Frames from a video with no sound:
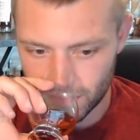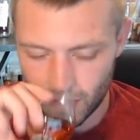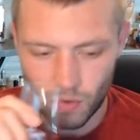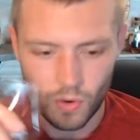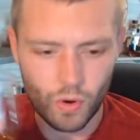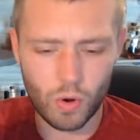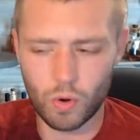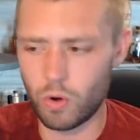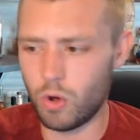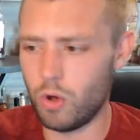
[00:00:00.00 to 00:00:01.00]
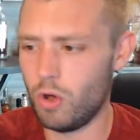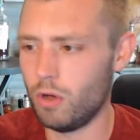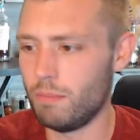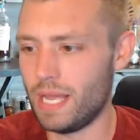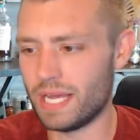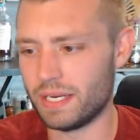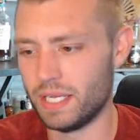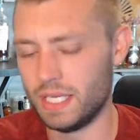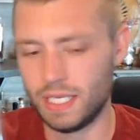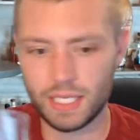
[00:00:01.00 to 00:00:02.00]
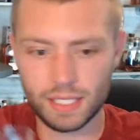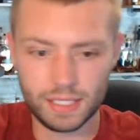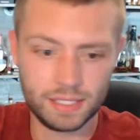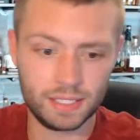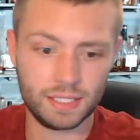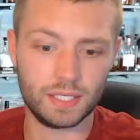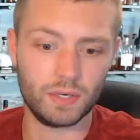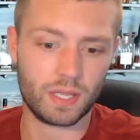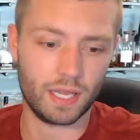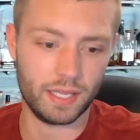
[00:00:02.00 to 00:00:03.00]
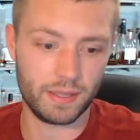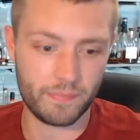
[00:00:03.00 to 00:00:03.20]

Oh, man. Okay.